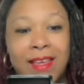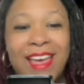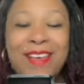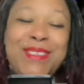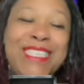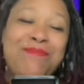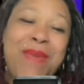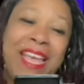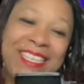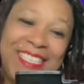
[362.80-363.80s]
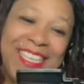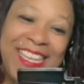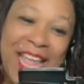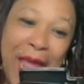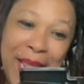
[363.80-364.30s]
I'm smexy,
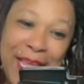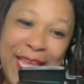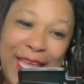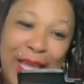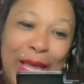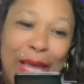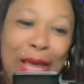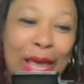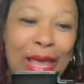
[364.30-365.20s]
thank you.